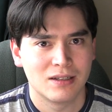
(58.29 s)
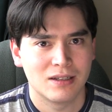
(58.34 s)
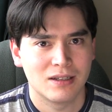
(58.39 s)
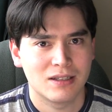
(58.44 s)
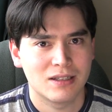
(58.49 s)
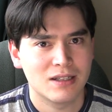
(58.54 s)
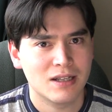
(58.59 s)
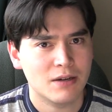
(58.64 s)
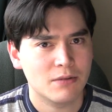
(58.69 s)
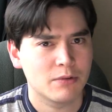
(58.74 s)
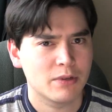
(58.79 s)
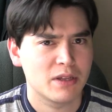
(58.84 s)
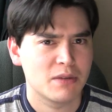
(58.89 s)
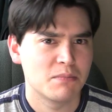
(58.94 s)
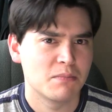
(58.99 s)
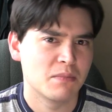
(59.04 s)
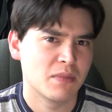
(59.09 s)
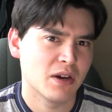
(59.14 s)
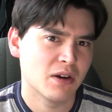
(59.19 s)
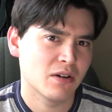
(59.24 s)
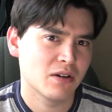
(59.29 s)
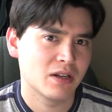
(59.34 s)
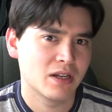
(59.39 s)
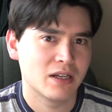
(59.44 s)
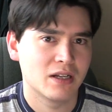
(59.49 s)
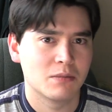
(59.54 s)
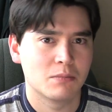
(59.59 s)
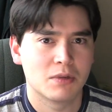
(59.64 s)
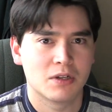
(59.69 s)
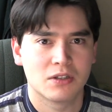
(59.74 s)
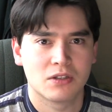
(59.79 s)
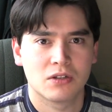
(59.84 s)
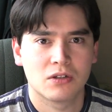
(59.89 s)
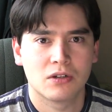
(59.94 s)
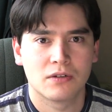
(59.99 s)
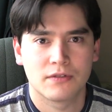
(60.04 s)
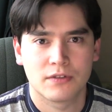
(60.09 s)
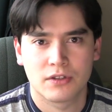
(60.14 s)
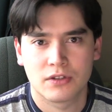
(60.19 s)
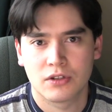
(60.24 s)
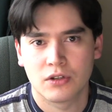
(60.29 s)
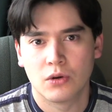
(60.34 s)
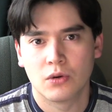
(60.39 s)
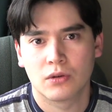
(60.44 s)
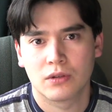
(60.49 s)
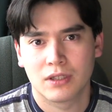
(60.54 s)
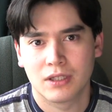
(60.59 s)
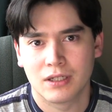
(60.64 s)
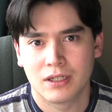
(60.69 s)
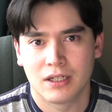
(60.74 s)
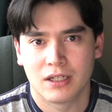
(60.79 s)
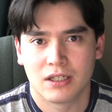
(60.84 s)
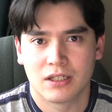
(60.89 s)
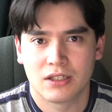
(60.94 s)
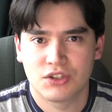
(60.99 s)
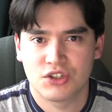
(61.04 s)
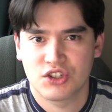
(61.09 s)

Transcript: it's not really marinated, but it's sort of soaked in a